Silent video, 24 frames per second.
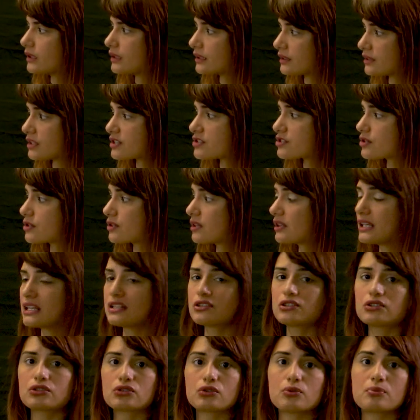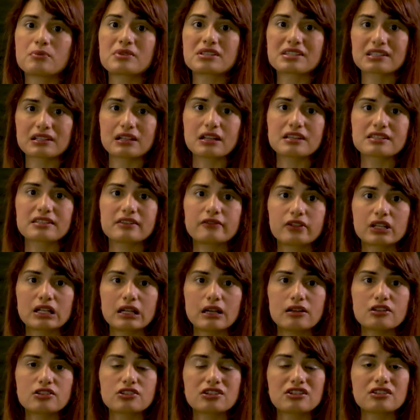this could lead to
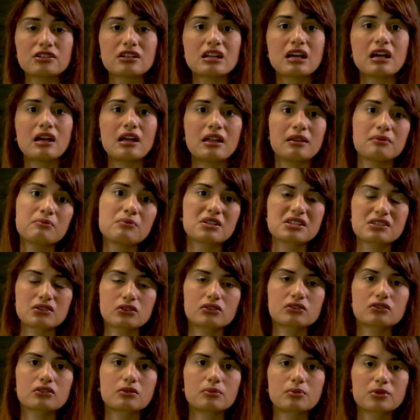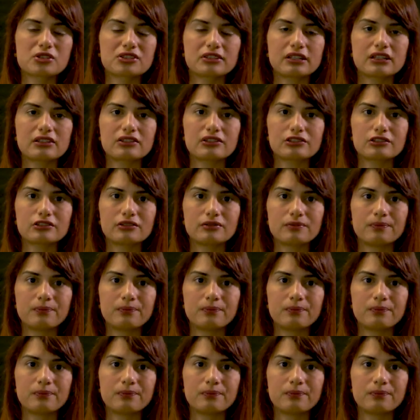misclassification and misinterpretation.